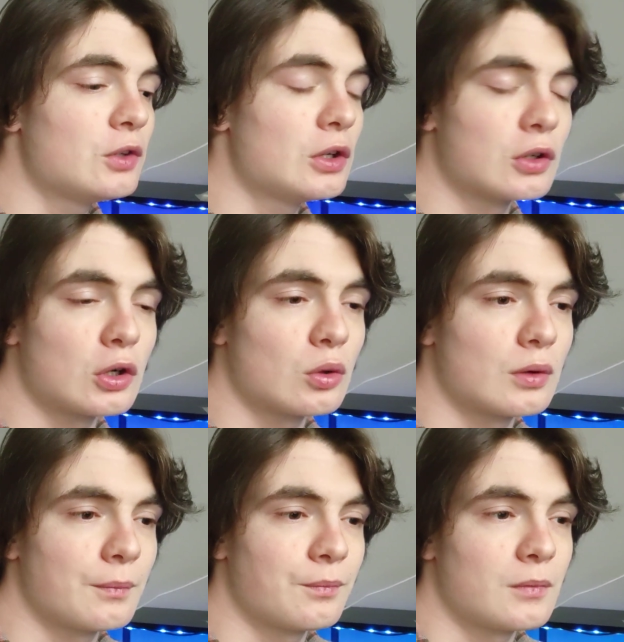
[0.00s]
You
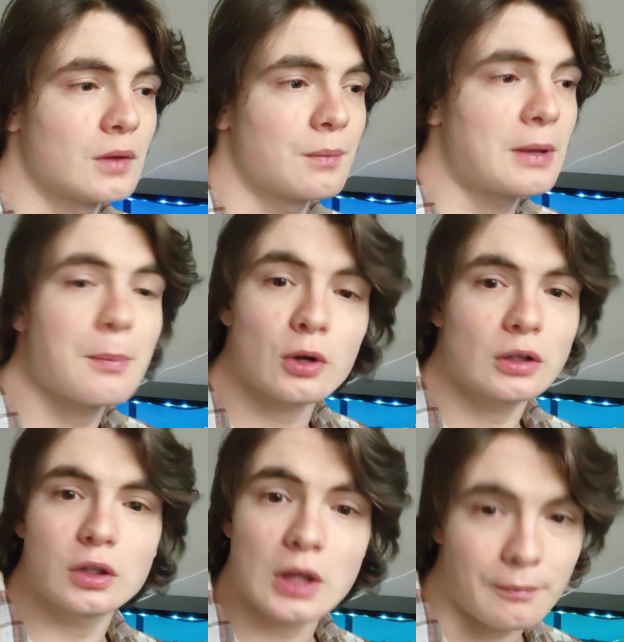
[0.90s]
know, people
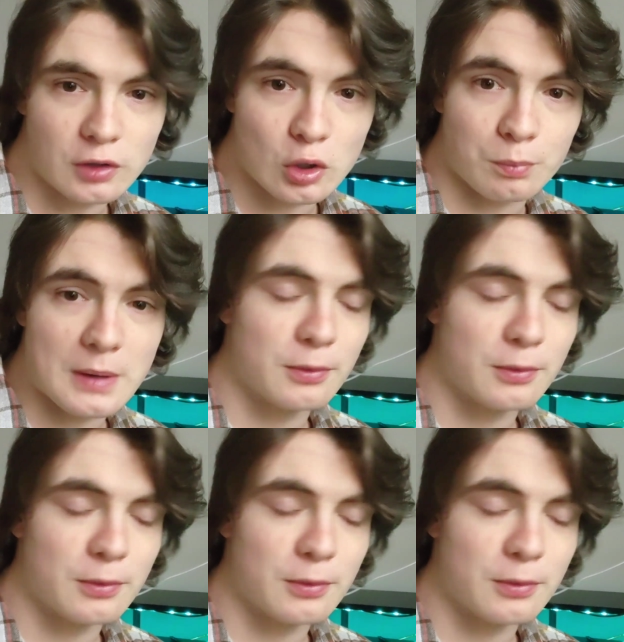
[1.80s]
can look up to you.